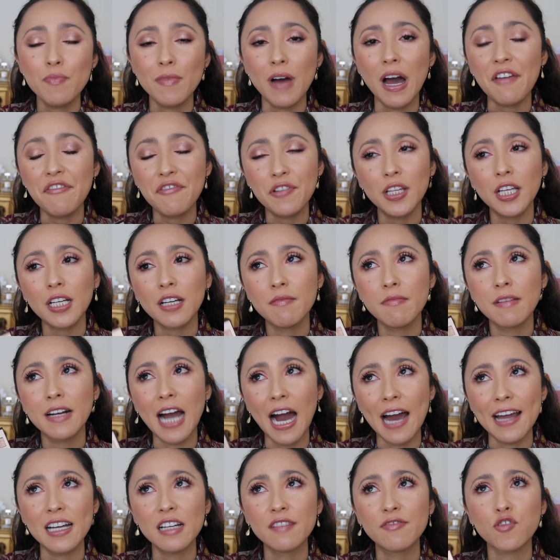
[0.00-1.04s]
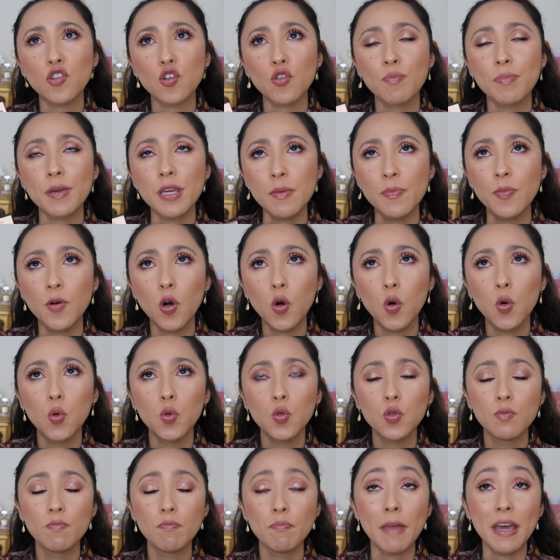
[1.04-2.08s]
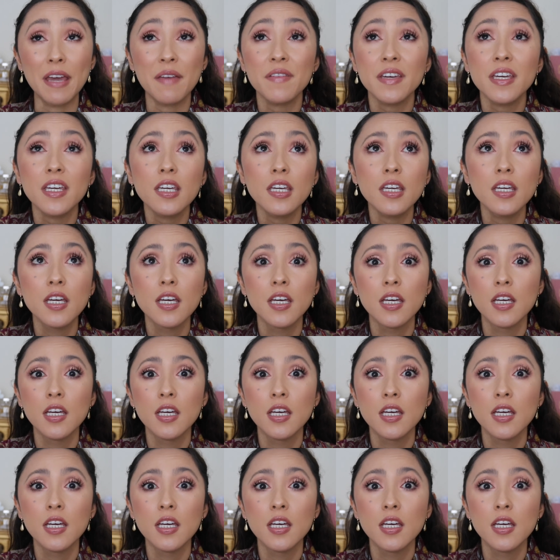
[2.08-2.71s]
feel like guided for people who maybe